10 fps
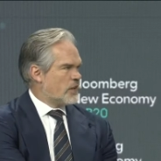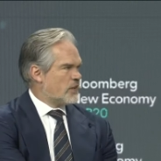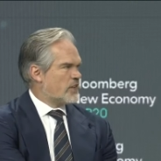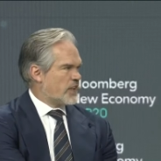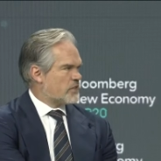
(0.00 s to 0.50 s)

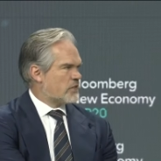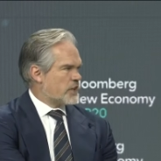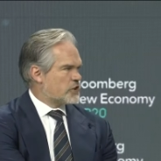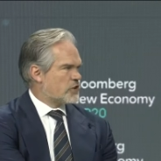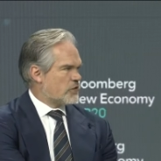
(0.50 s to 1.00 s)
debt
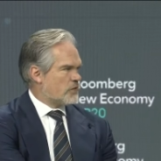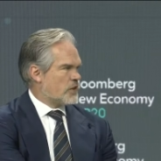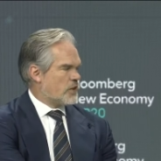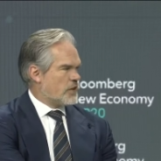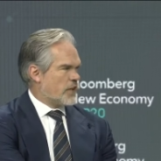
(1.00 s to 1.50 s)
ratio,
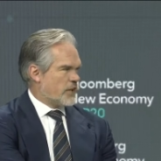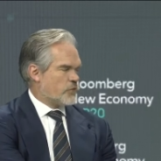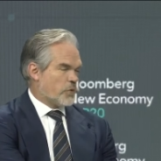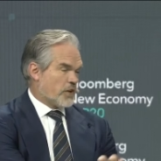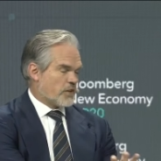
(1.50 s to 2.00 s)
and
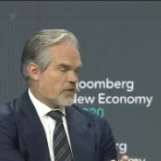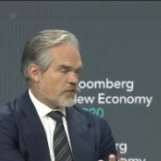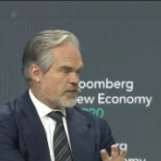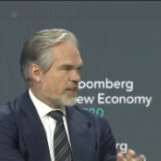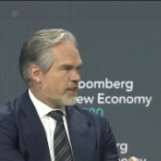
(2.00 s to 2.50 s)
we are
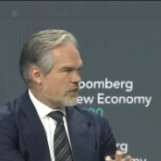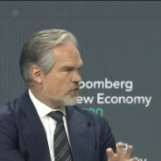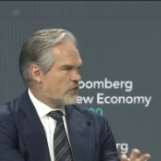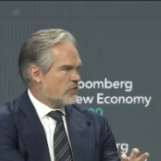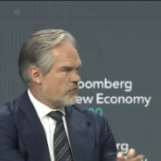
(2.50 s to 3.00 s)
scared
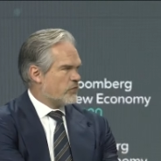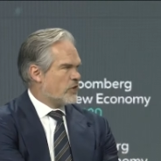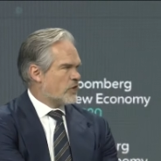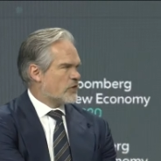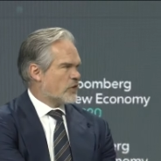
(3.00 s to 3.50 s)

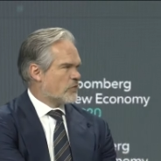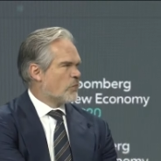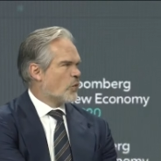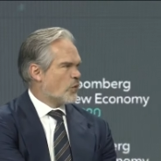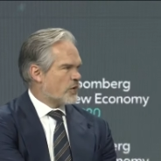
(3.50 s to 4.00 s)
on
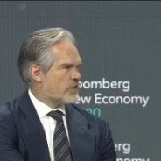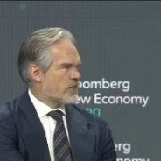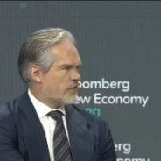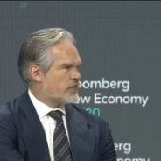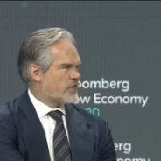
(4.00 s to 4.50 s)
more
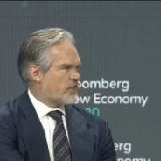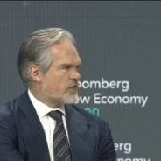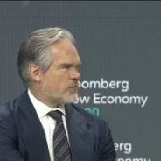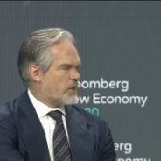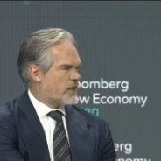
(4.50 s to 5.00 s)
deficit
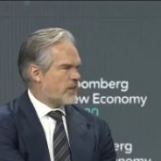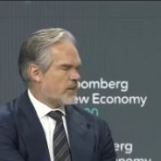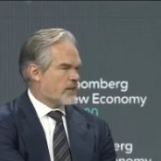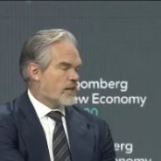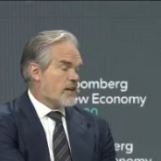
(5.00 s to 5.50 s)

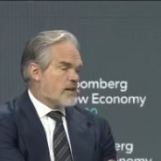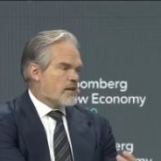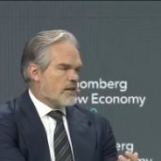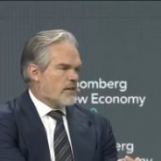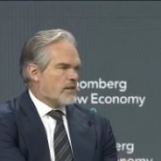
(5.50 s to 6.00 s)
spending.
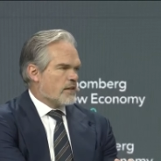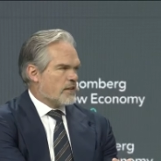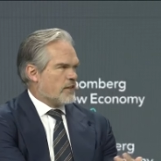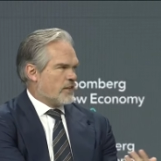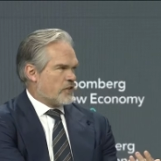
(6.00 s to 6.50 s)

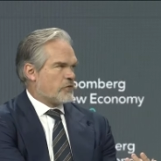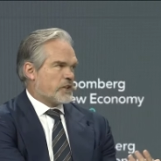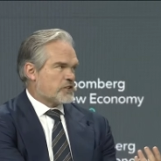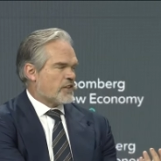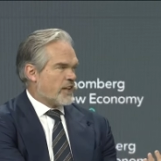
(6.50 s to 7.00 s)
The
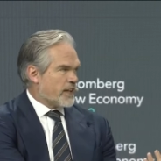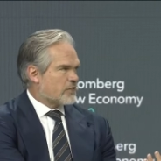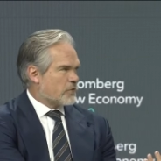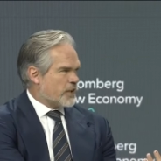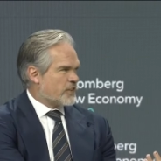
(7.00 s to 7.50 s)
question that
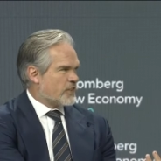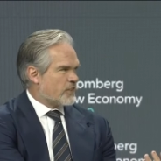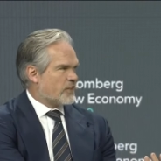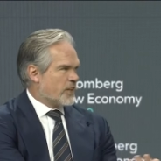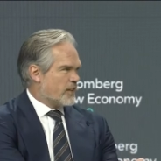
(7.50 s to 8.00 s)

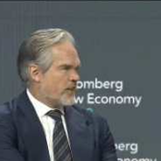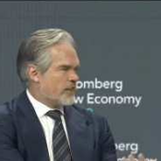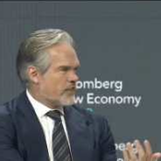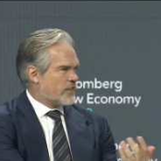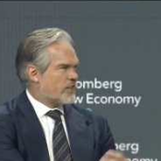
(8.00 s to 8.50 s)
raises, and
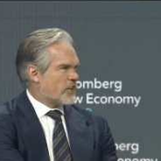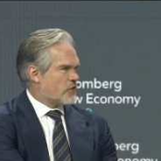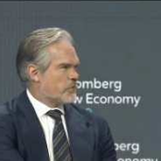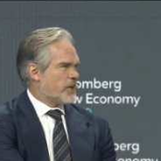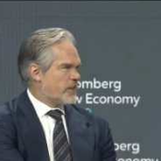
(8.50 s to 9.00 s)
it's now
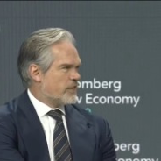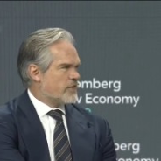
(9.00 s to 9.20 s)
debated in